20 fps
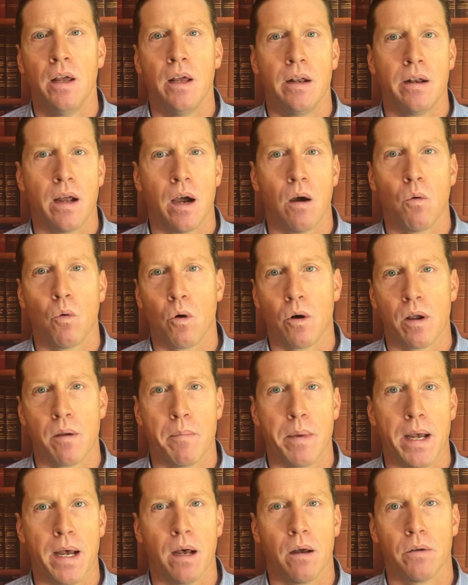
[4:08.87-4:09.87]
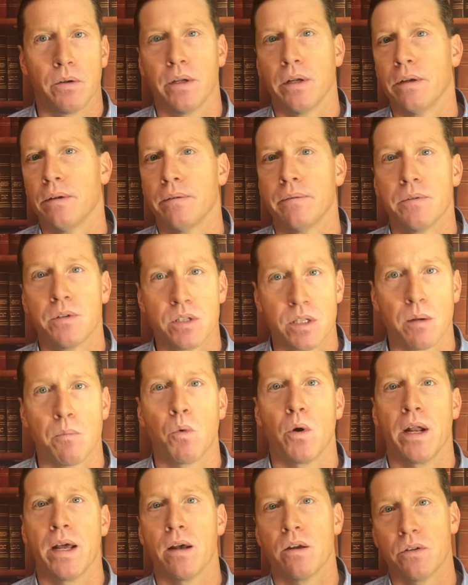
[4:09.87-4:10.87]
not worry about
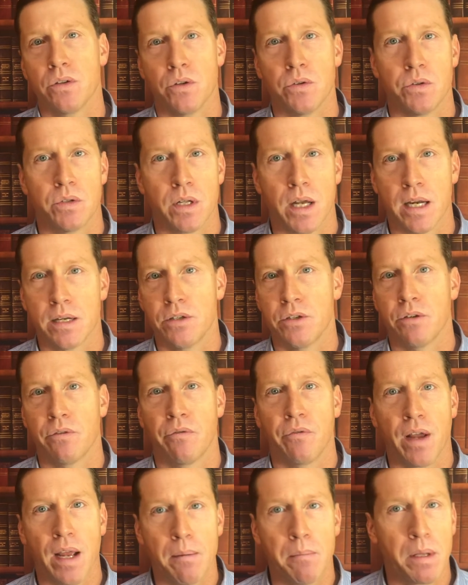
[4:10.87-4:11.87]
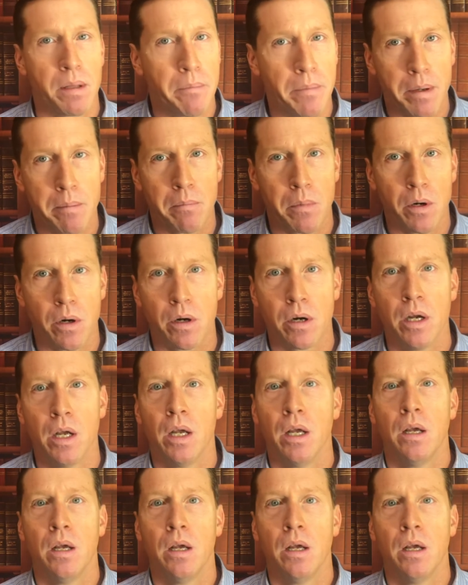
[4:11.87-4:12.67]
someone else who's not your family member,